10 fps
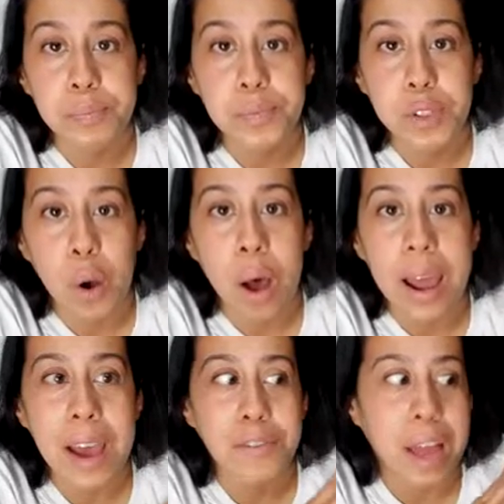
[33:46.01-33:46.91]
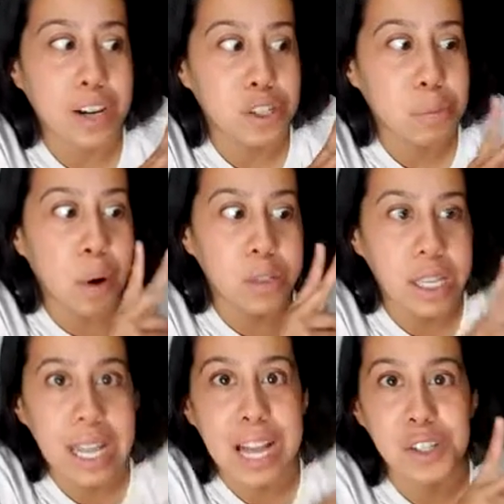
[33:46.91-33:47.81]
So I have to actually post the
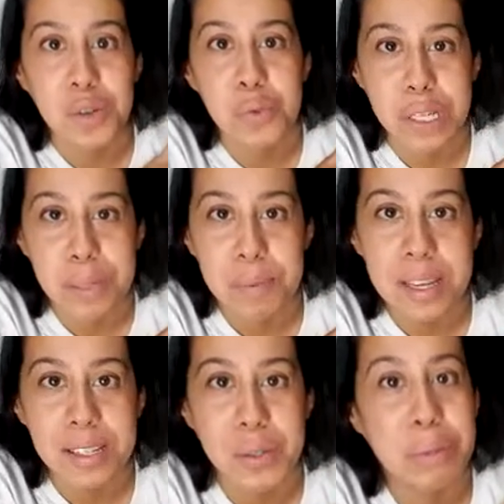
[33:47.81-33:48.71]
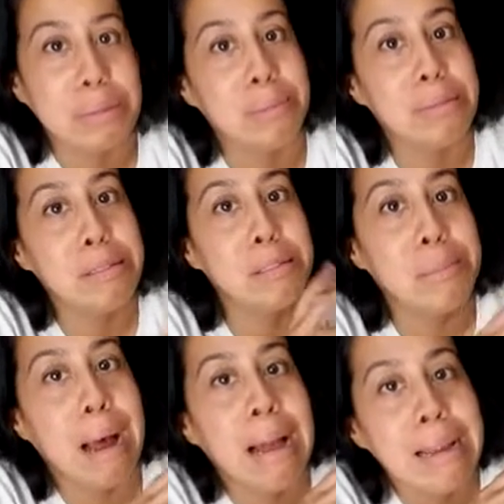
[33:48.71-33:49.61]
last two recipes, so I'm a little
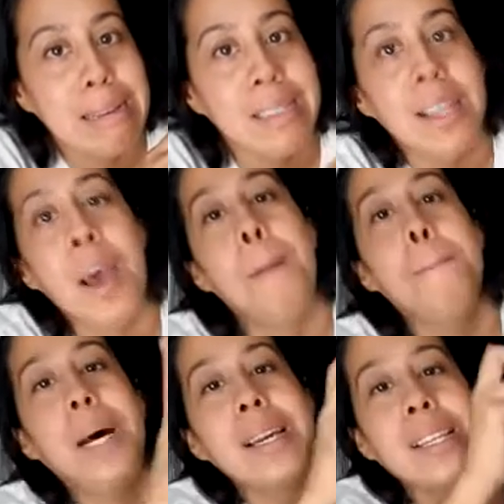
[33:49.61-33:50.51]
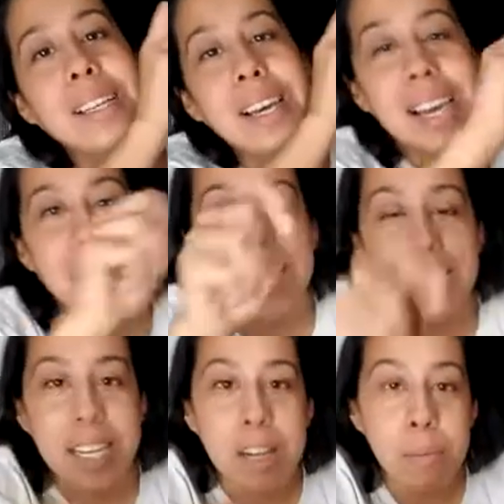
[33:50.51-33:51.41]
behind. But it's
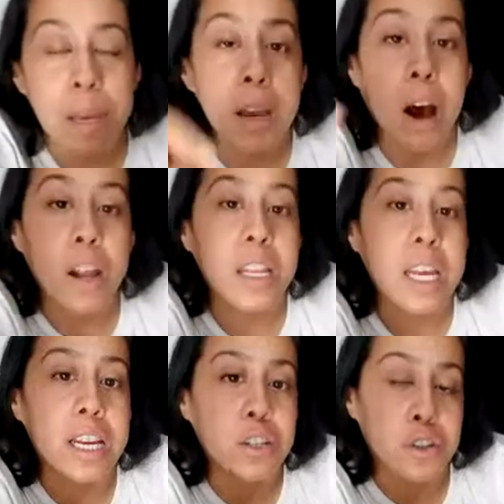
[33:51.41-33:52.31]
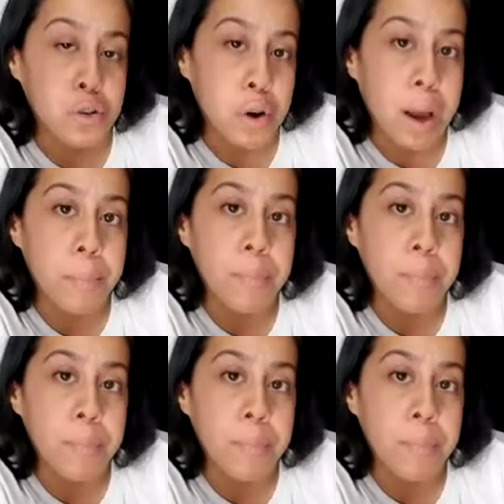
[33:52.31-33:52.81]
going to be on the Instagram.